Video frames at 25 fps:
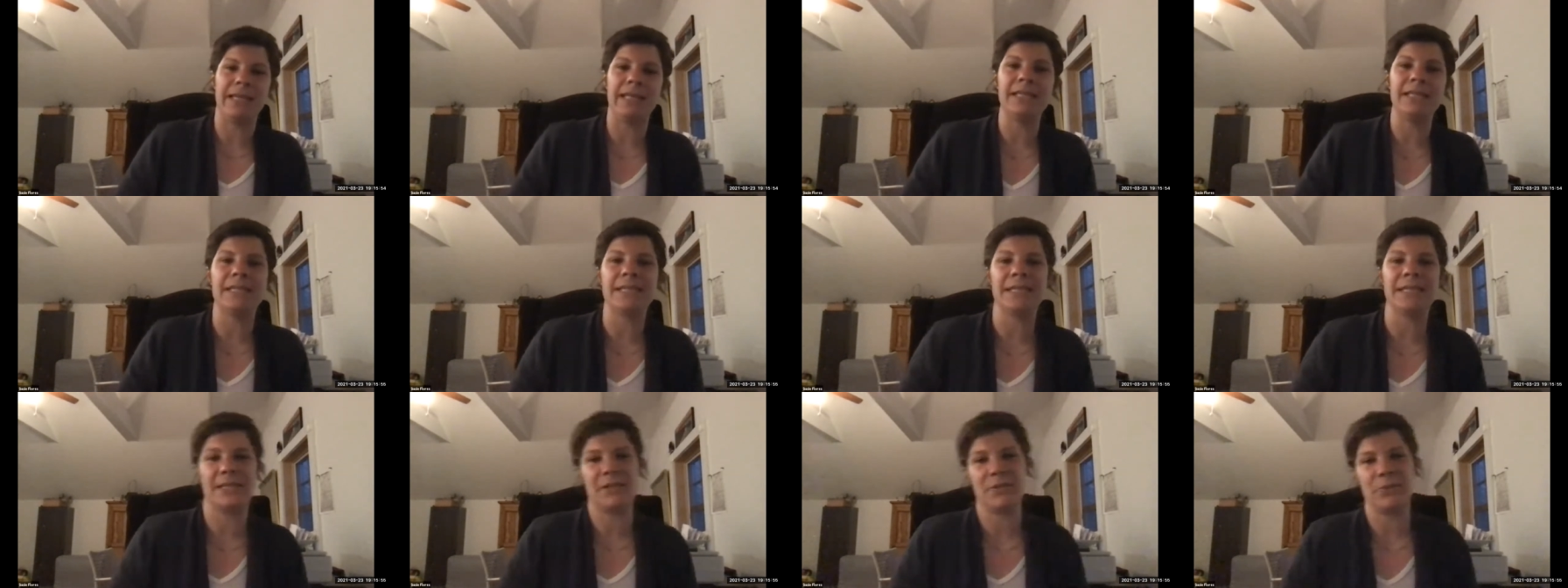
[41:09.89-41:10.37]

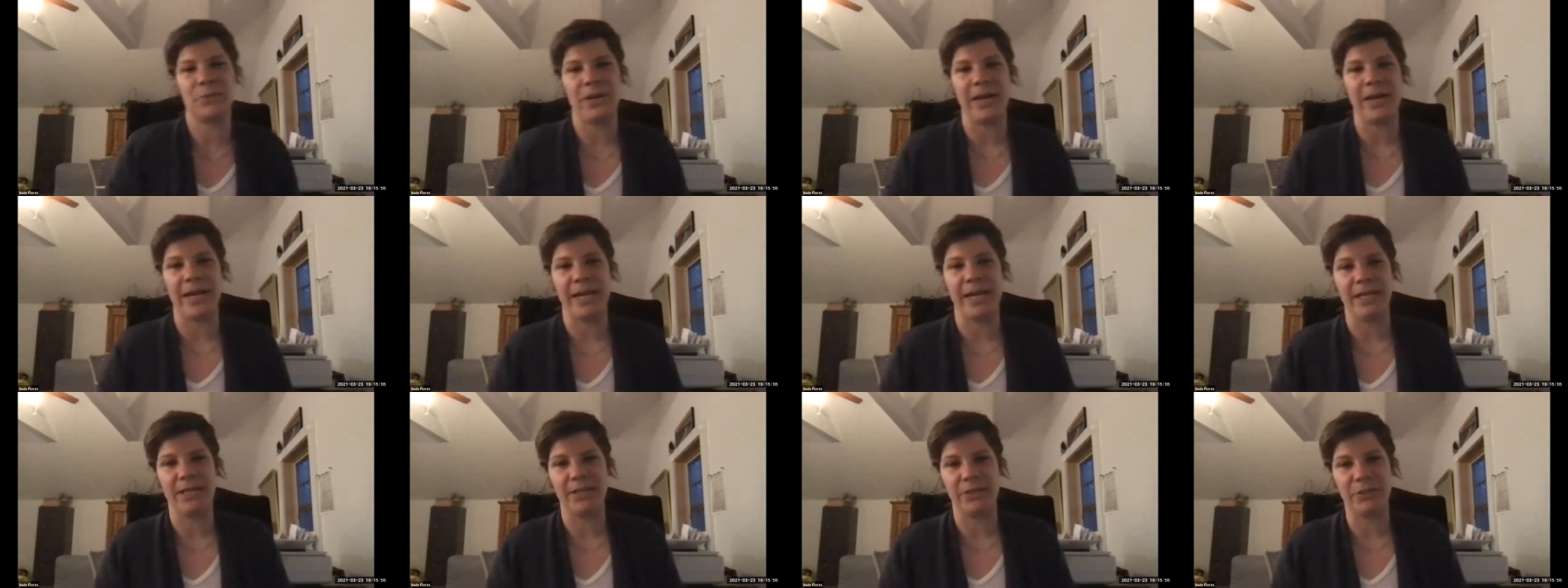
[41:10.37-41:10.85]
easiest
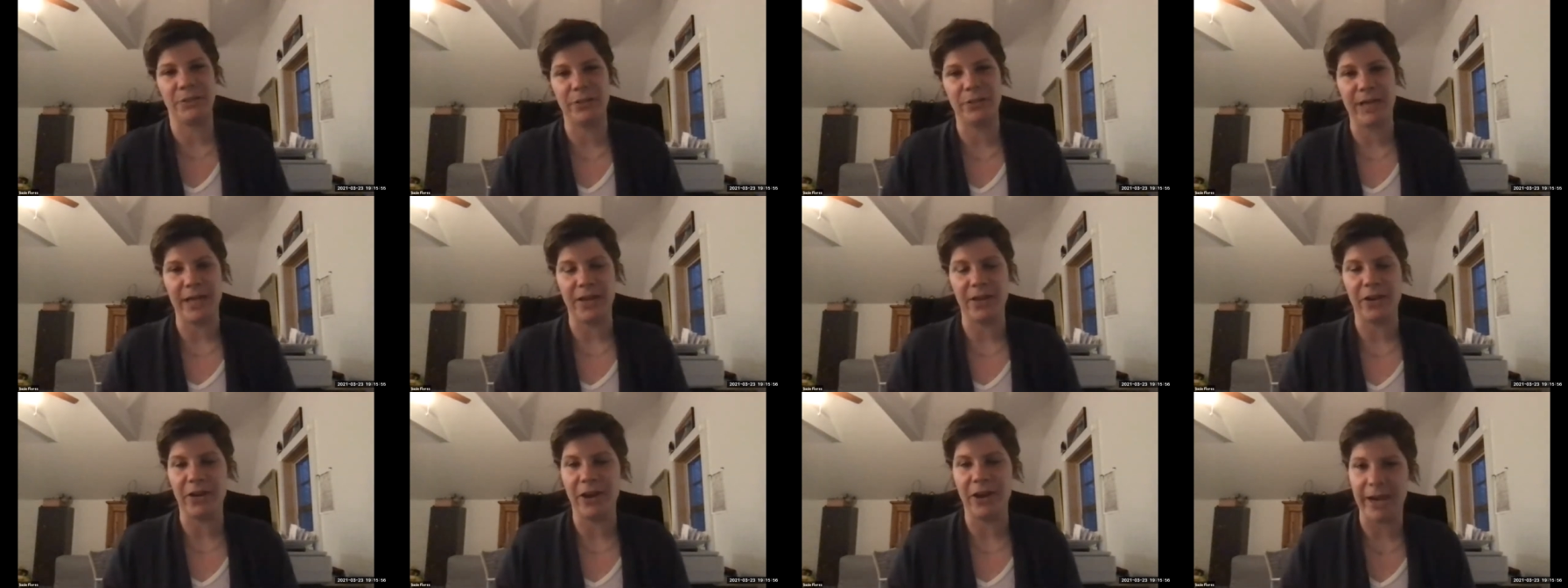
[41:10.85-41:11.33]
way to
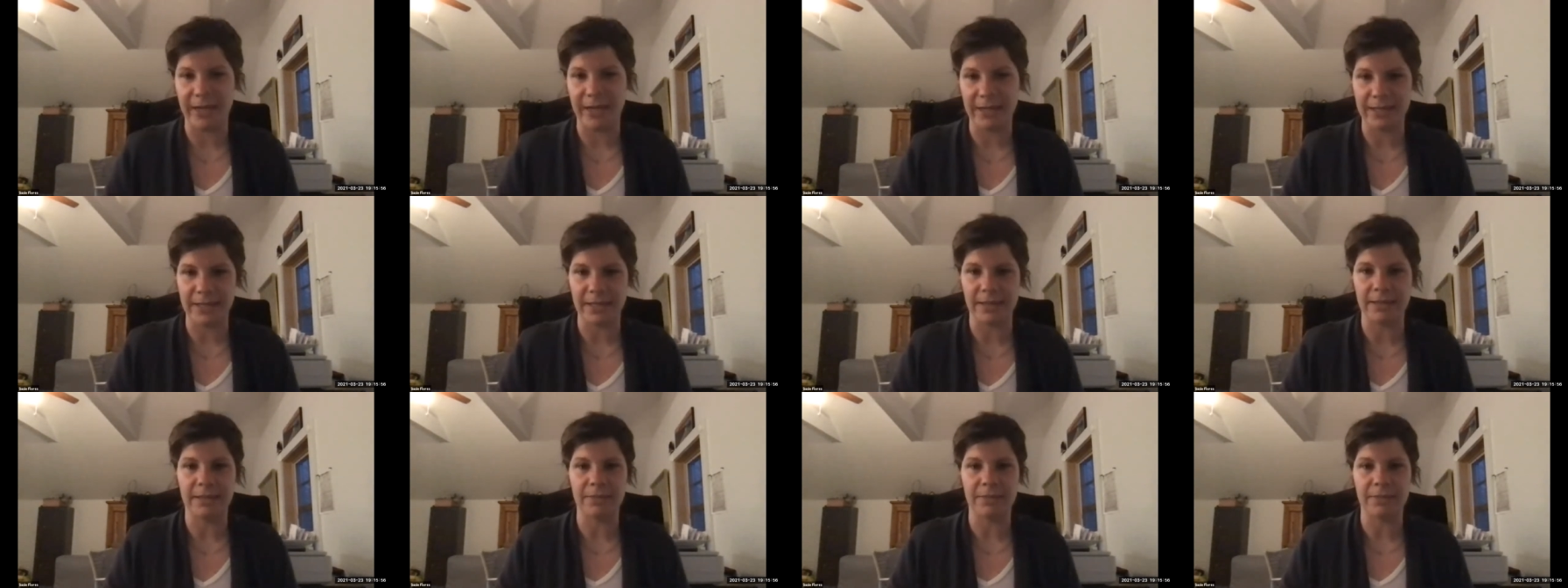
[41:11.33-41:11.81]
get your
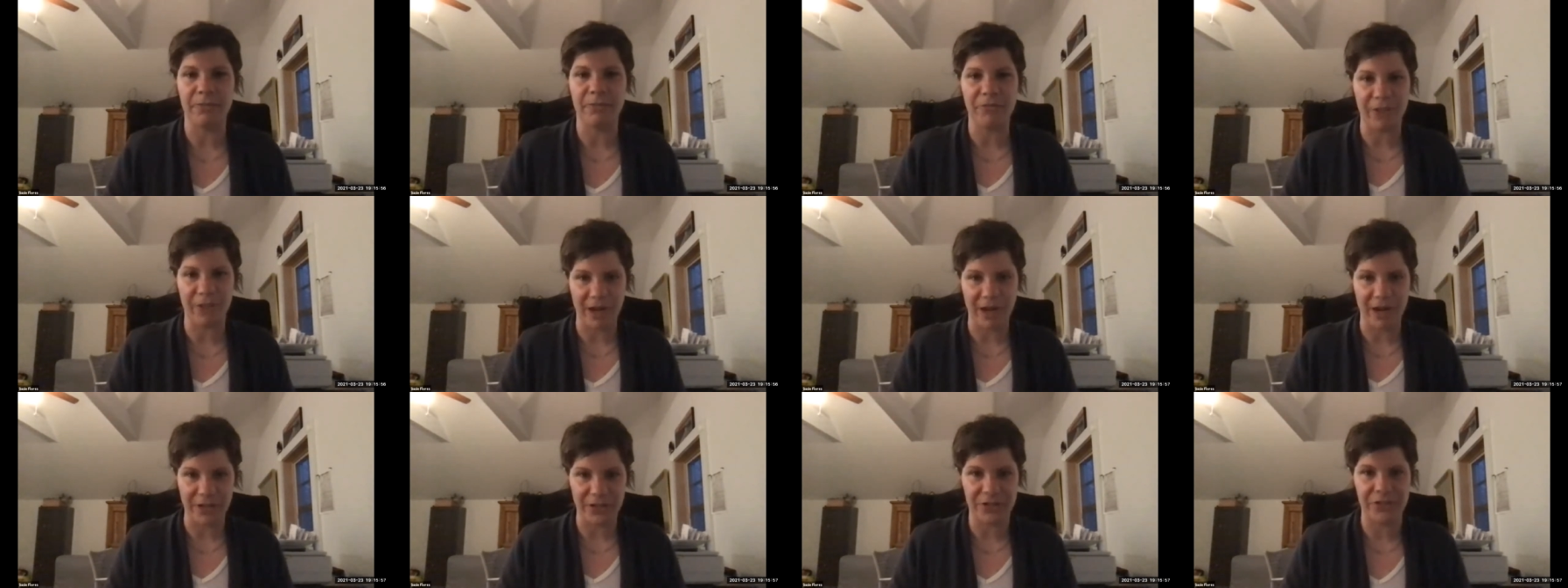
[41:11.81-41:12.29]
hands on some
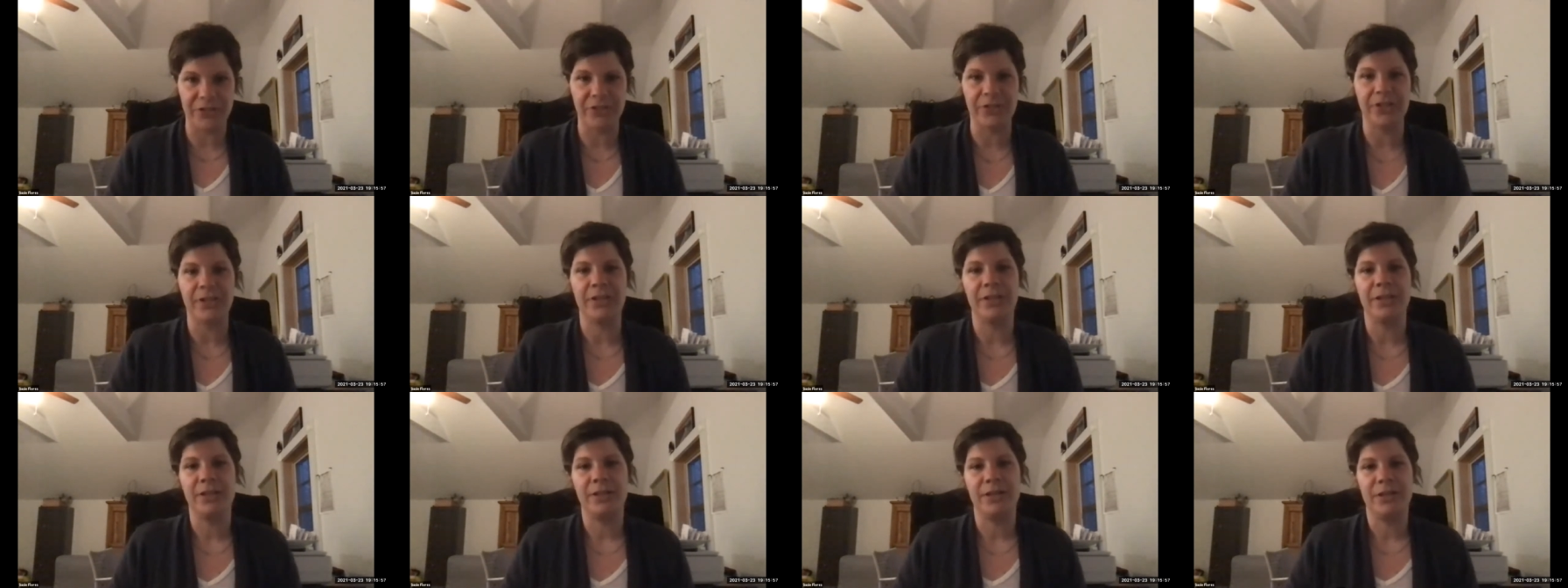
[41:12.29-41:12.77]
fresh
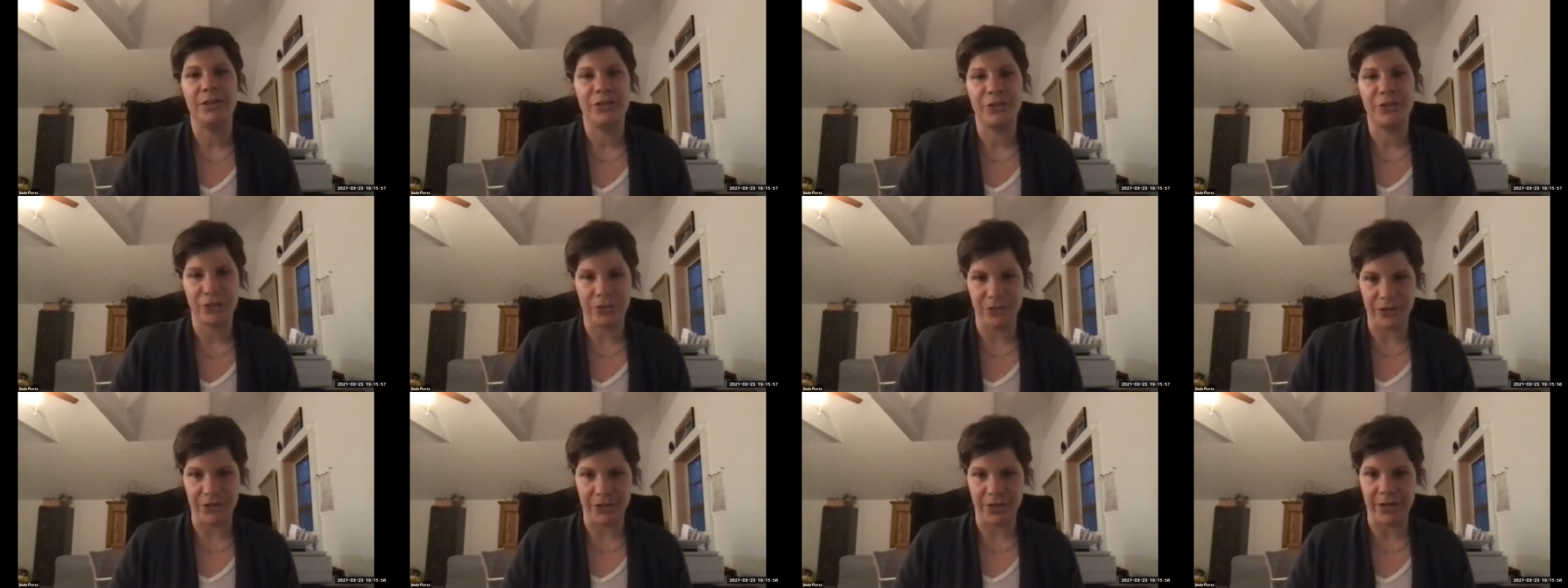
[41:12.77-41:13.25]

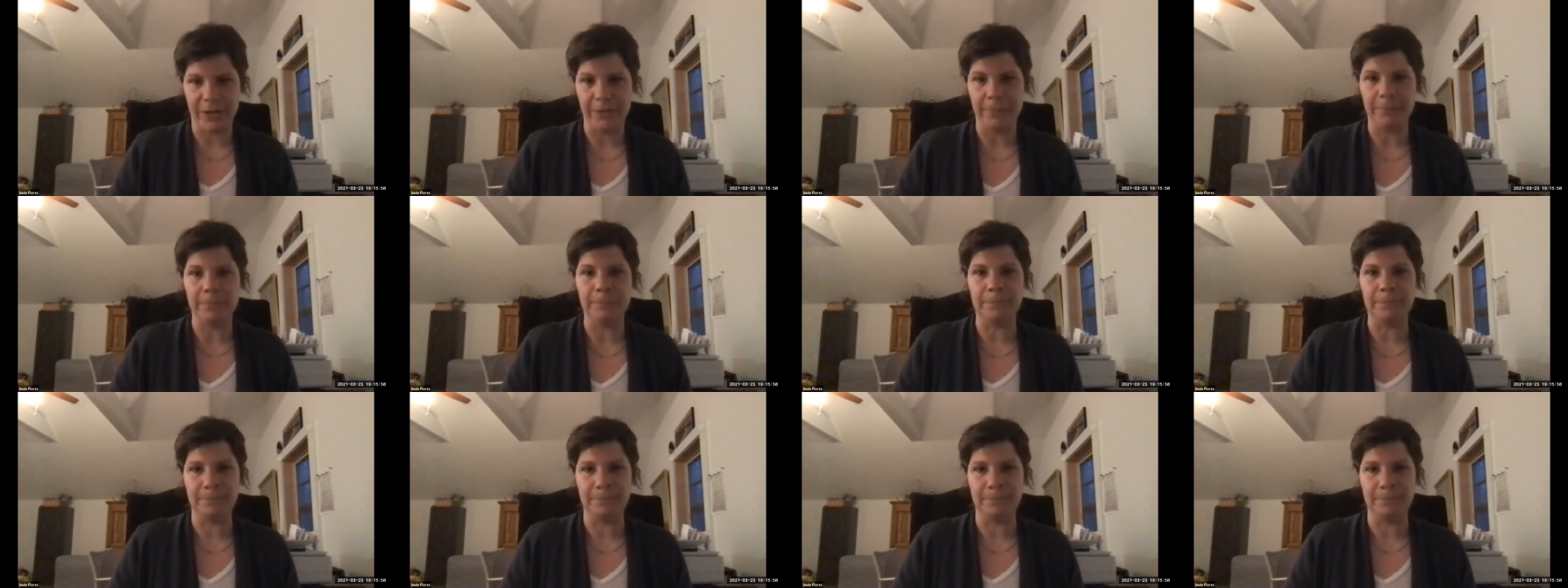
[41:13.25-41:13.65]
sugar kelp.